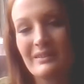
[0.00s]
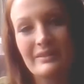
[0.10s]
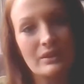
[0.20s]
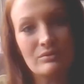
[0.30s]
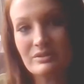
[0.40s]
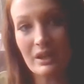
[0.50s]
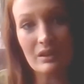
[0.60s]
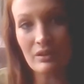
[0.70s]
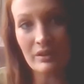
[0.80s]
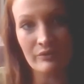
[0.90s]
they don't take
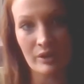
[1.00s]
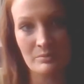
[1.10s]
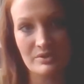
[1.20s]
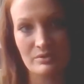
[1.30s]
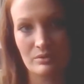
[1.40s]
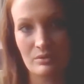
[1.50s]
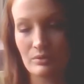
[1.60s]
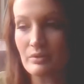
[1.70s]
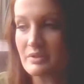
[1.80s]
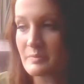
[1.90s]
a lot of
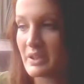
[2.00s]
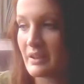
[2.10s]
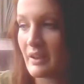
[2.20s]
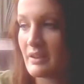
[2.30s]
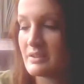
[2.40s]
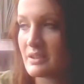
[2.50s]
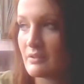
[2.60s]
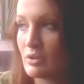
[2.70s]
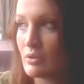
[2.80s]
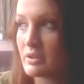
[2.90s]
pharmaceuticals, because
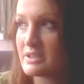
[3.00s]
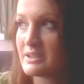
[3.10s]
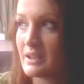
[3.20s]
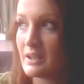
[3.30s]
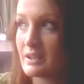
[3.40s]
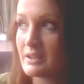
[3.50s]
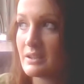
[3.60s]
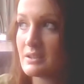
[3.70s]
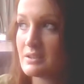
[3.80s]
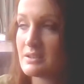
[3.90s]
I've noticed that
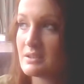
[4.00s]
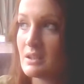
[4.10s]
kids